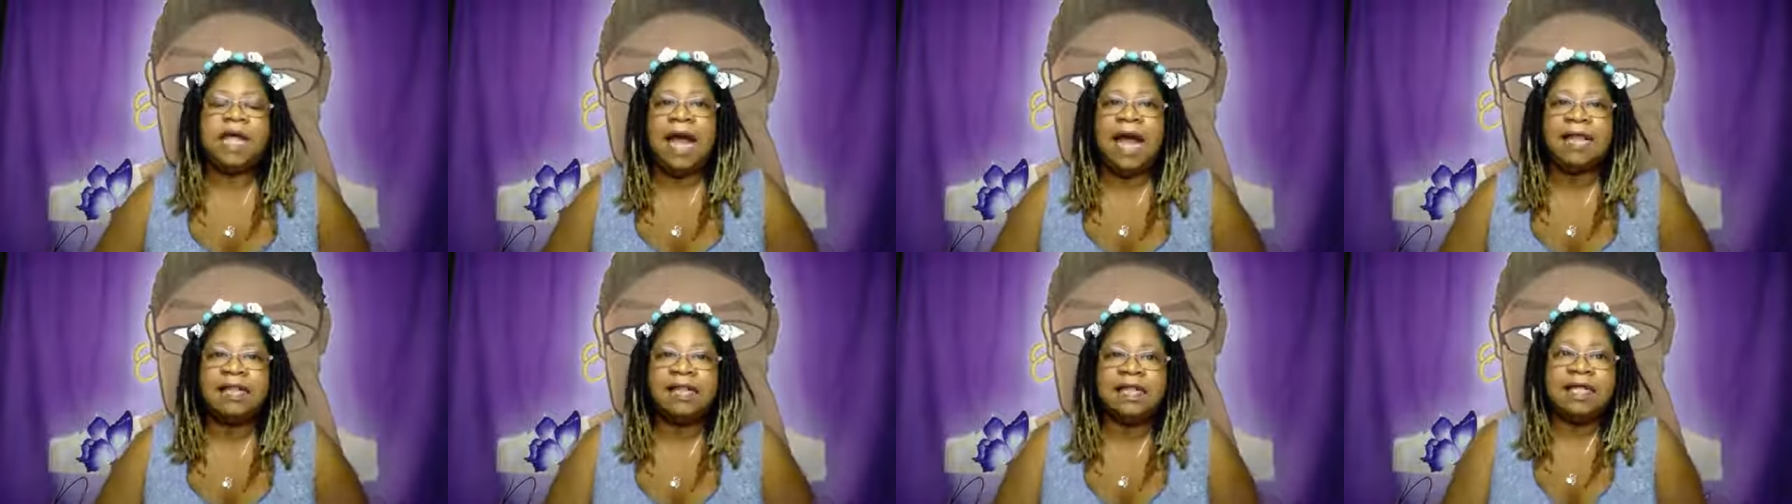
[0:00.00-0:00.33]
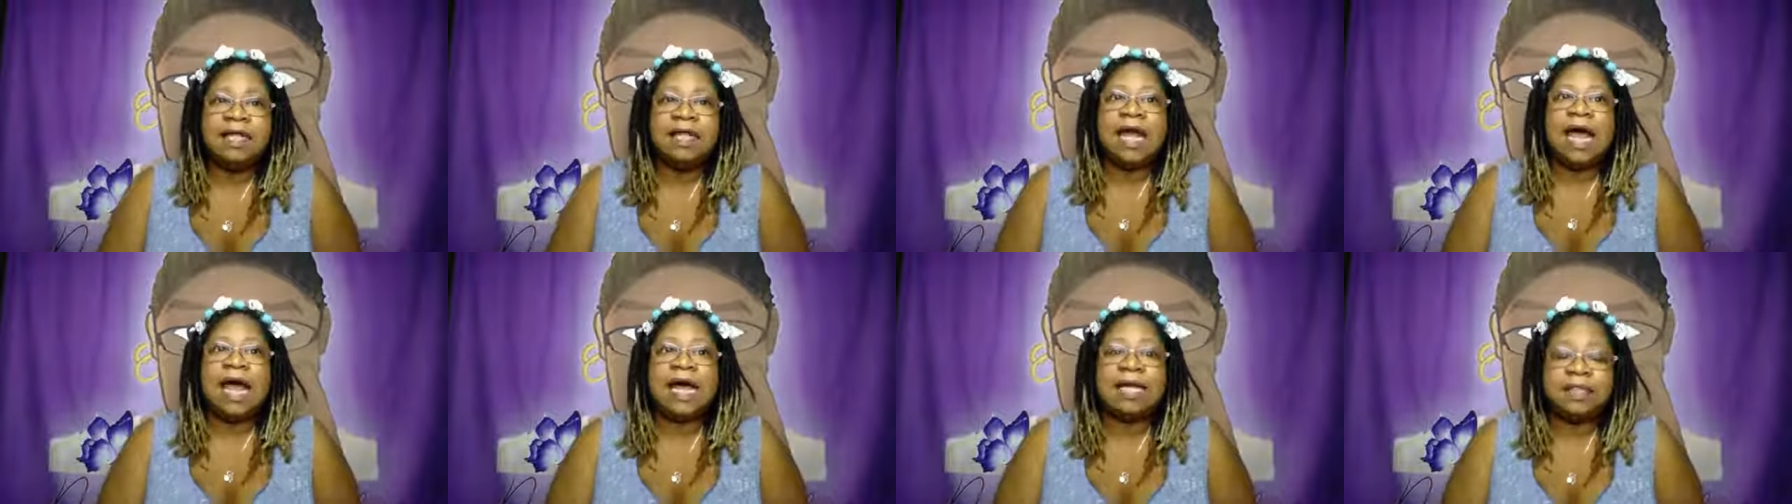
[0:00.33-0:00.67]
at the
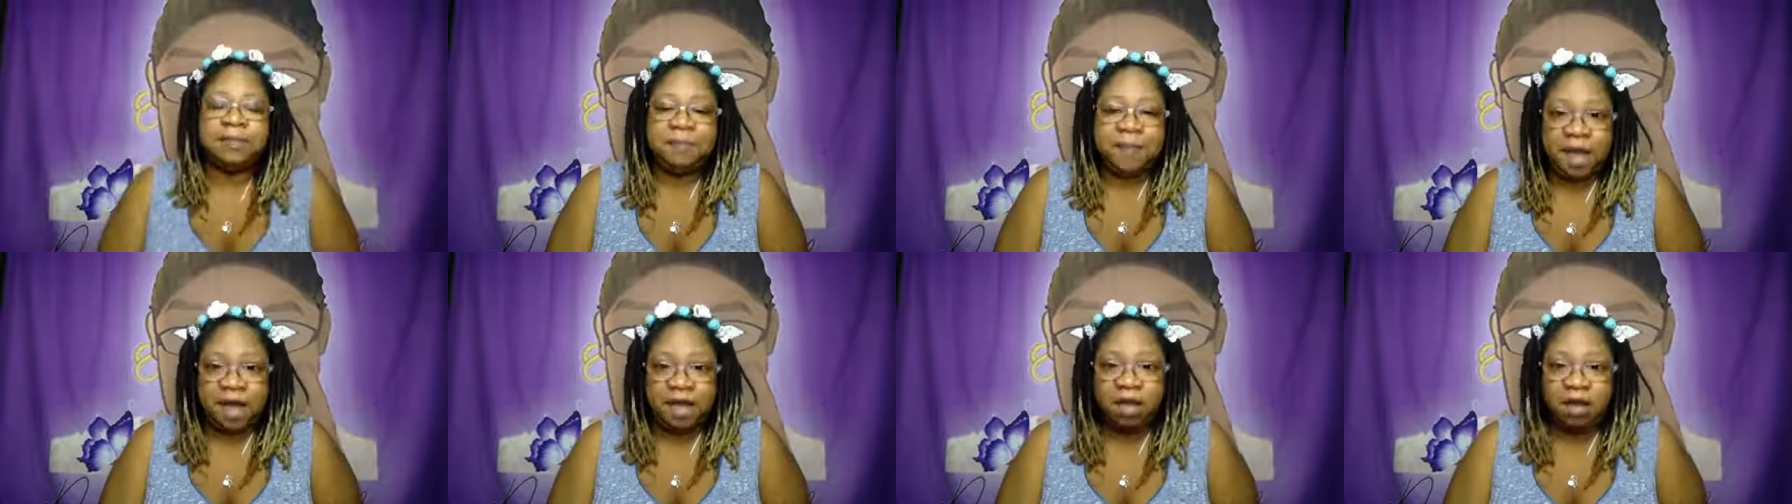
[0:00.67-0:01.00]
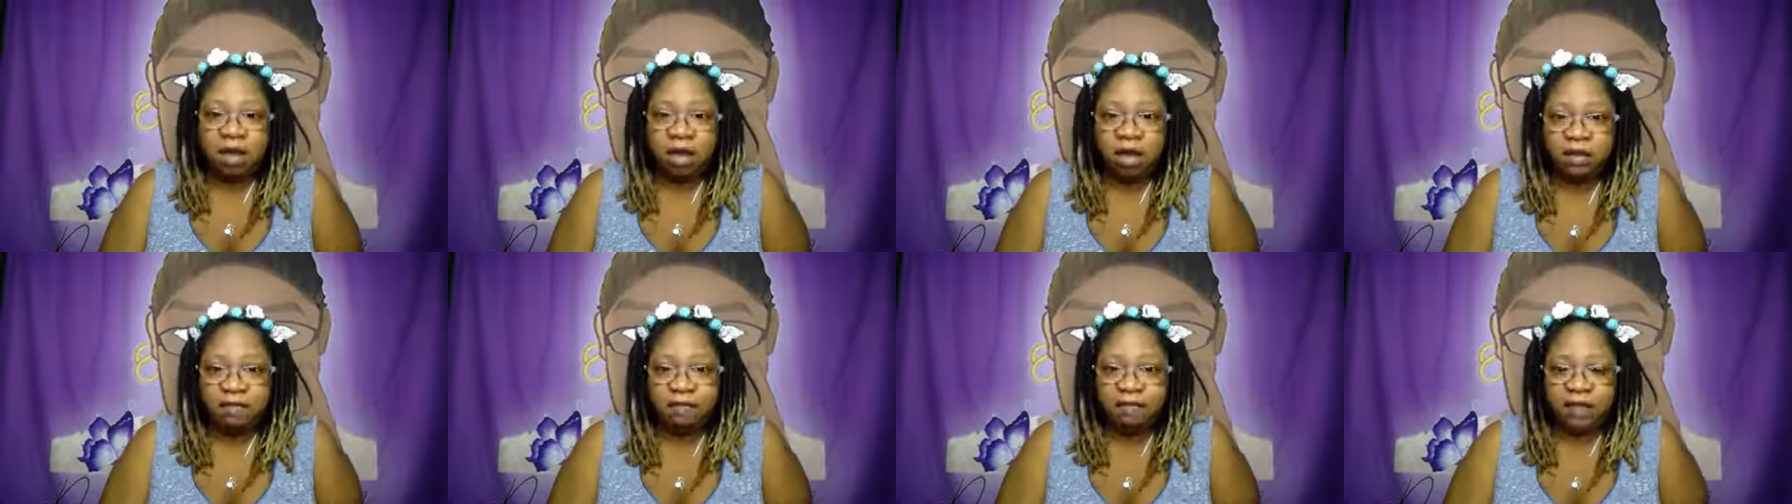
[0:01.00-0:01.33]
last
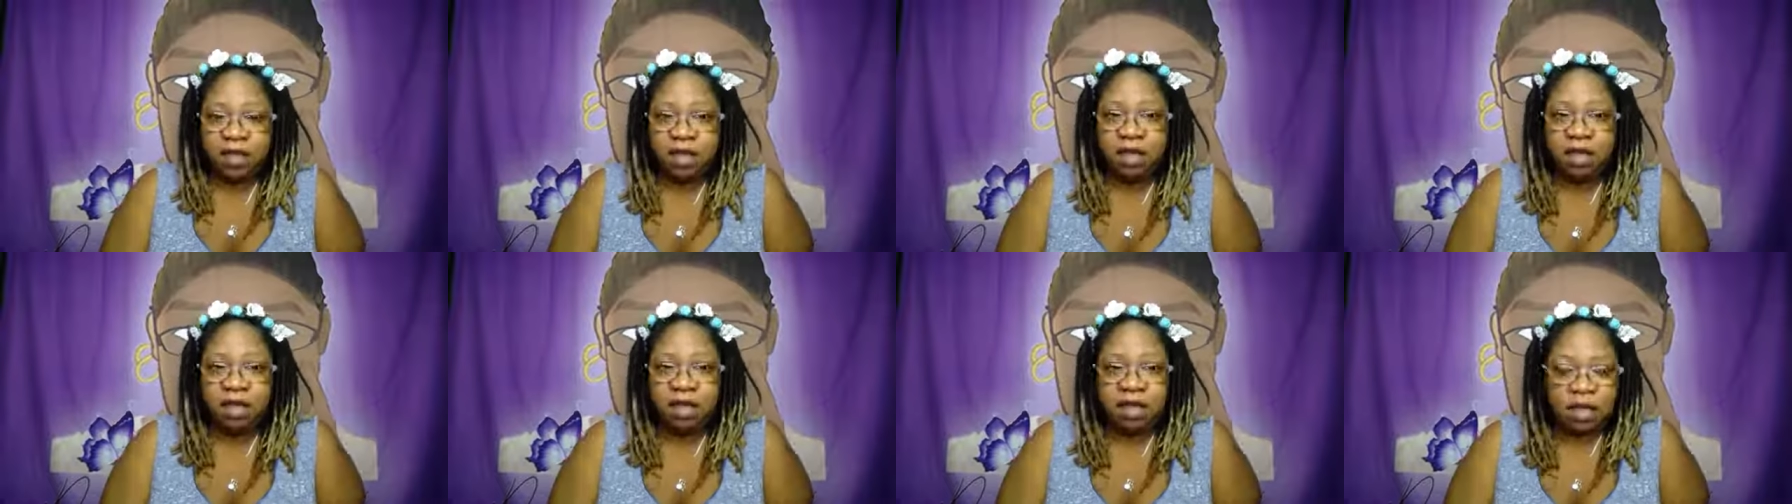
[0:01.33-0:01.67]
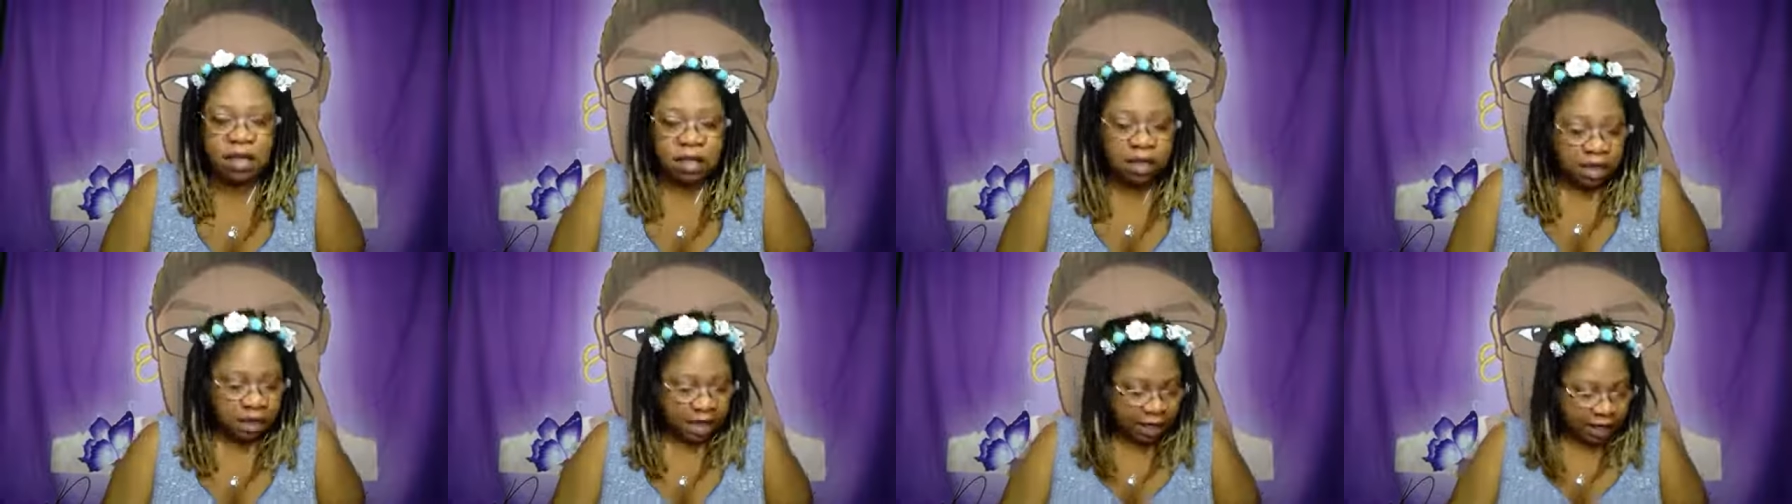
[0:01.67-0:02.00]
backyard event,
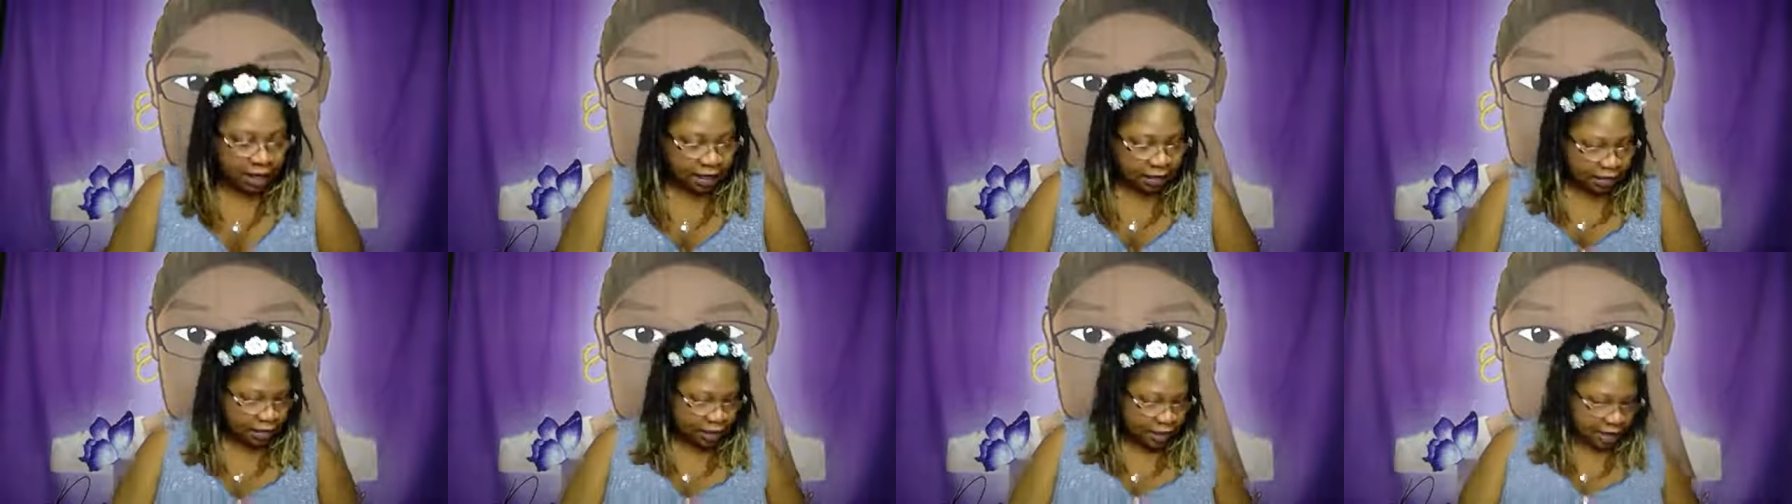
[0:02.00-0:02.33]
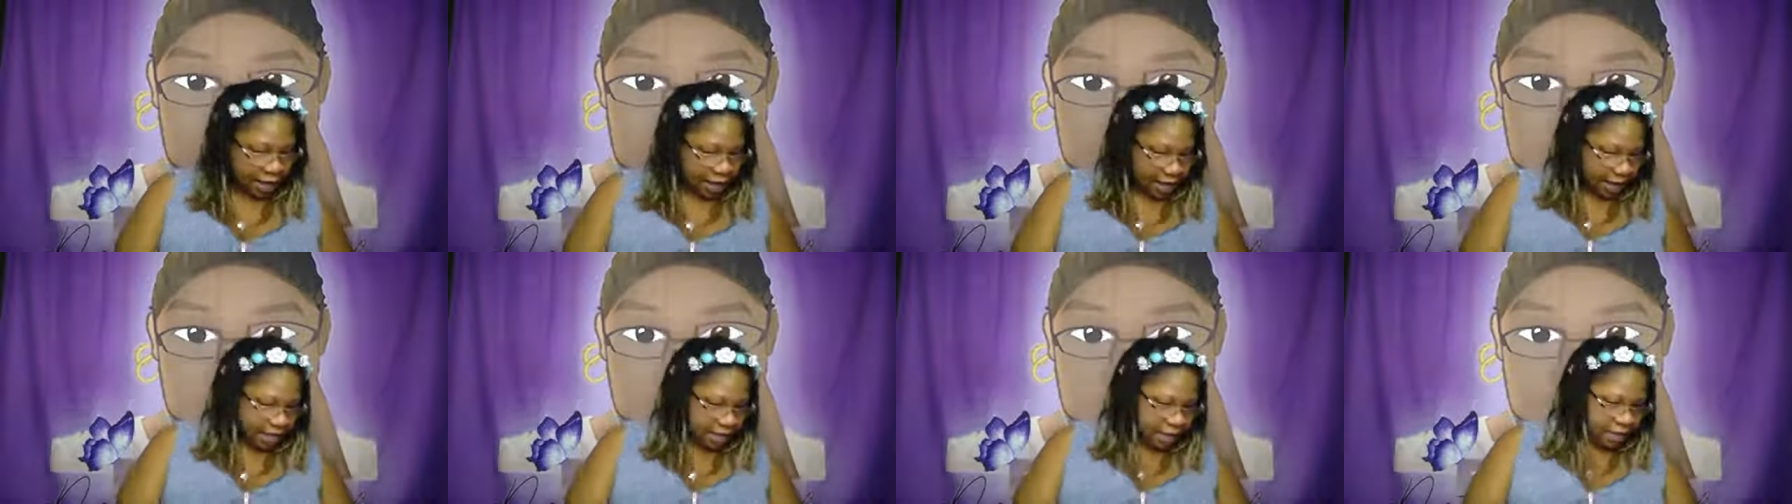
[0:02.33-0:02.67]
and I think
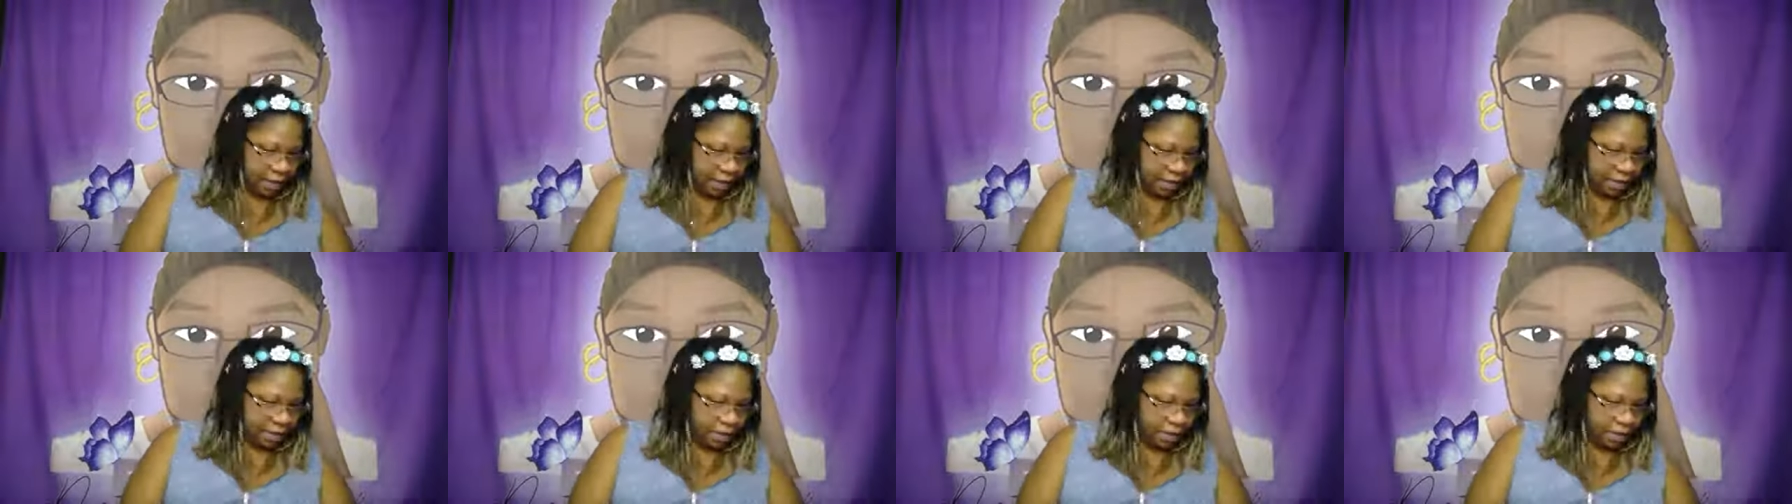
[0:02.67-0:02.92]
I have